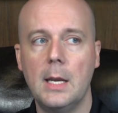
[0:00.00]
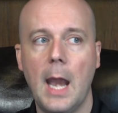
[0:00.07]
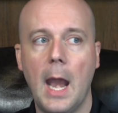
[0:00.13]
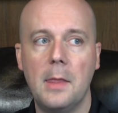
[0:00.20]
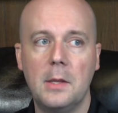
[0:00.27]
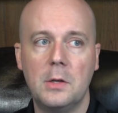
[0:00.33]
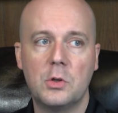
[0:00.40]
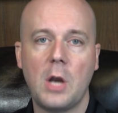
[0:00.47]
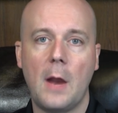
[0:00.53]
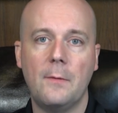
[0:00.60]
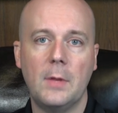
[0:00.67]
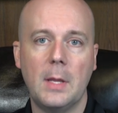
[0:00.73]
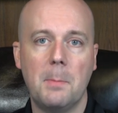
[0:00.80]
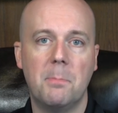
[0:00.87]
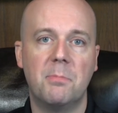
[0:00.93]
and then
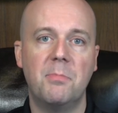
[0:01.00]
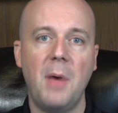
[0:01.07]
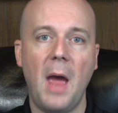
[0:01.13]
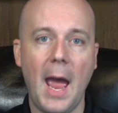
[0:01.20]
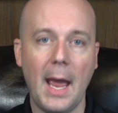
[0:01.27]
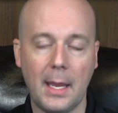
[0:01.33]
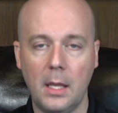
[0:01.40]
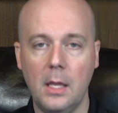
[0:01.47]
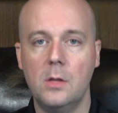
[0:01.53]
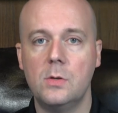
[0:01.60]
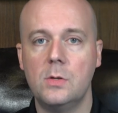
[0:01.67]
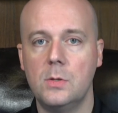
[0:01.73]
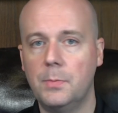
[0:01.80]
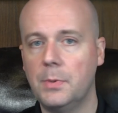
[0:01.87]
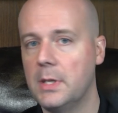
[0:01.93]
traveling back
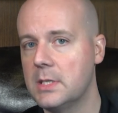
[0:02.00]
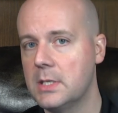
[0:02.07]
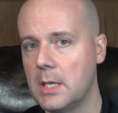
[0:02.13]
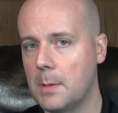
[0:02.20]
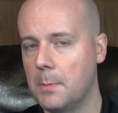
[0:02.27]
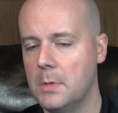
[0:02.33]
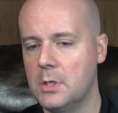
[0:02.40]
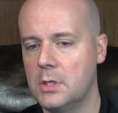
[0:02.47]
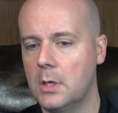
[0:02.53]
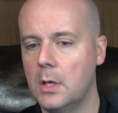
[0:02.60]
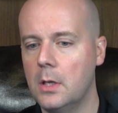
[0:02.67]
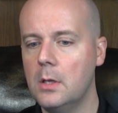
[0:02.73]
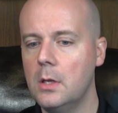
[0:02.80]
into places like Michigan?